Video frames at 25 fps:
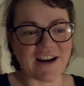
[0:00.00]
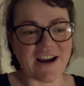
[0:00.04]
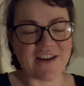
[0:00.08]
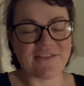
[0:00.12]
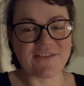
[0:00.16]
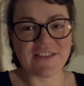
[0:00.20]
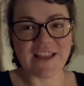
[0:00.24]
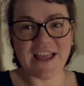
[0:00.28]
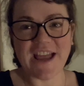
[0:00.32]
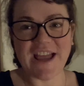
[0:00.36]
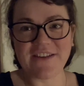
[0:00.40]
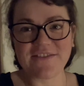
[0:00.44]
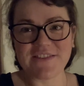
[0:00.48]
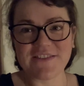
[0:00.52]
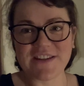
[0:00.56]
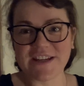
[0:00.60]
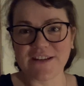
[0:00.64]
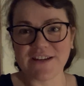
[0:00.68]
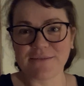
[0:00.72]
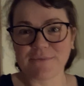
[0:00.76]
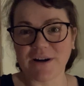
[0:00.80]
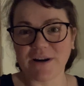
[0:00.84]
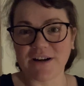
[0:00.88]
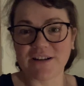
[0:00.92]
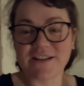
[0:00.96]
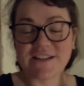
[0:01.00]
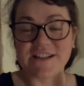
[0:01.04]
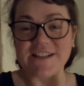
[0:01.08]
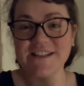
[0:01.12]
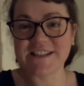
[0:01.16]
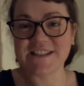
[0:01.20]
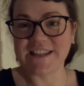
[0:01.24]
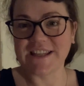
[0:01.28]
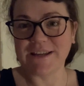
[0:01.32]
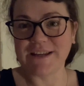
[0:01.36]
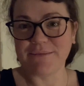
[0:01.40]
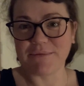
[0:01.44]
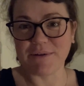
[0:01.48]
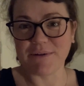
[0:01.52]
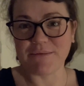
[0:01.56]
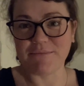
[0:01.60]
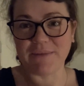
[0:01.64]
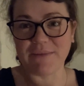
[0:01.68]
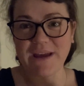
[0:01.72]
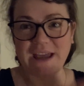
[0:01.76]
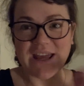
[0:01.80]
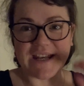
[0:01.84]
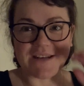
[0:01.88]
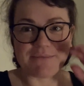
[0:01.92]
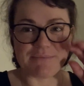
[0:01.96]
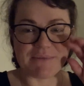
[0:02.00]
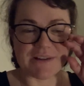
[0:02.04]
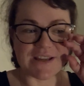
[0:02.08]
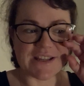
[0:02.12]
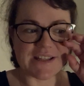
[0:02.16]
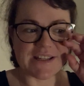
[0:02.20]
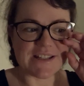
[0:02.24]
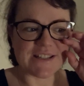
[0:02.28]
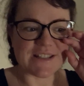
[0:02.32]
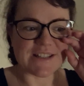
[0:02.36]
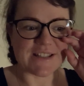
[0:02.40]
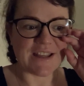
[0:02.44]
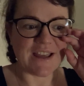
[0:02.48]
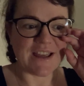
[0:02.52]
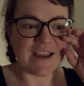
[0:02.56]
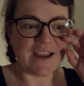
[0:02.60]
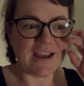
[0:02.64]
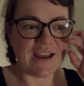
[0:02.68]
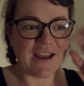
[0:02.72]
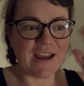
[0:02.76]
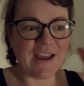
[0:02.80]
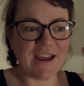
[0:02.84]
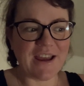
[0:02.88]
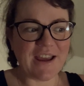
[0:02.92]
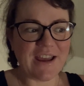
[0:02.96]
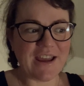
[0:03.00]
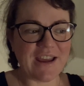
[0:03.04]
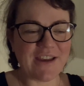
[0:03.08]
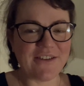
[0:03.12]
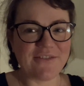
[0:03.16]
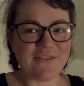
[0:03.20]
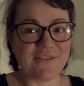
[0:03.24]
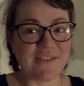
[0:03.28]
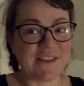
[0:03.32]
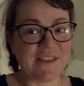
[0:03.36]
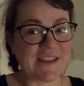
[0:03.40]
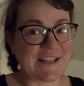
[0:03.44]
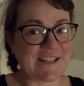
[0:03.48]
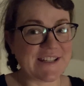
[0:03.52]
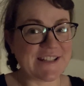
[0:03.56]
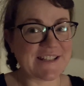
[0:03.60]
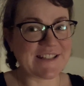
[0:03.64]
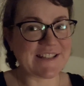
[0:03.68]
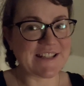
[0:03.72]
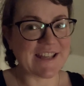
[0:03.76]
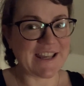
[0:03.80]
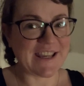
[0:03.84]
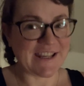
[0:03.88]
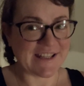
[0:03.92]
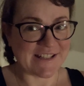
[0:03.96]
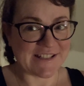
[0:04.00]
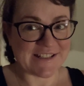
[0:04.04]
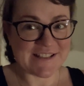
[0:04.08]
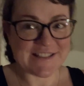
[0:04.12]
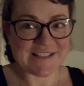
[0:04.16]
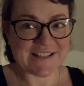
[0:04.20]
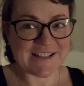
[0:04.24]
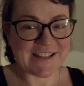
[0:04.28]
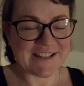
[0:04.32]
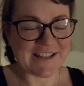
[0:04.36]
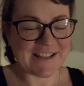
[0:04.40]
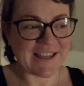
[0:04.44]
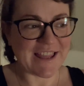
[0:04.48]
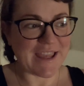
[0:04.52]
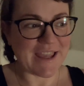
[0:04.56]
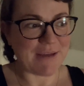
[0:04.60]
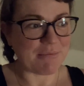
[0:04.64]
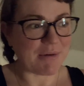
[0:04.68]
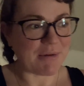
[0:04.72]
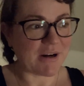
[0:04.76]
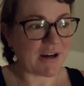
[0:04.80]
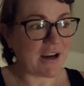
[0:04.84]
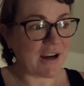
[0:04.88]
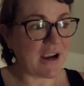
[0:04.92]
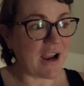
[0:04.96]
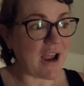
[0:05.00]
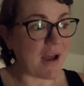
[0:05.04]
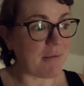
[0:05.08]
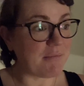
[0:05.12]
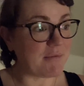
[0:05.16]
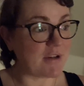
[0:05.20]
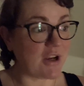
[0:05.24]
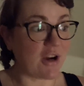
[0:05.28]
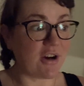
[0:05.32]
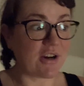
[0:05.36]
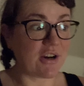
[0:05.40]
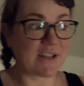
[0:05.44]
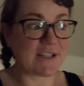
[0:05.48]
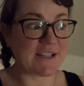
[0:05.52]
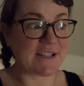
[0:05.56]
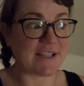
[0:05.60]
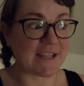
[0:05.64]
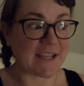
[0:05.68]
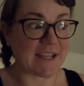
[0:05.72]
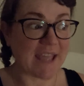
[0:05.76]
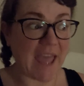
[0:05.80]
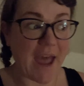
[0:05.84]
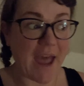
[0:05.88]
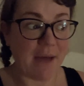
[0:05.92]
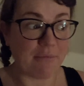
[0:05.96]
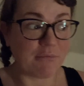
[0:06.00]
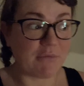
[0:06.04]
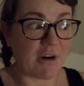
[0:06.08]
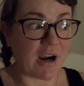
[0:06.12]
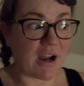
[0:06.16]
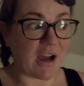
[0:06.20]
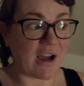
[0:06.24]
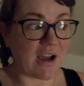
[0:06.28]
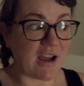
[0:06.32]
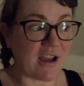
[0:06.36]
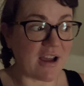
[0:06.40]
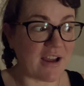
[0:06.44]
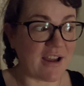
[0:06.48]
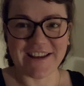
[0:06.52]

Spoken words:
I've left Ingmar to sleep in bed because if this is labour, I'm talking to the camera.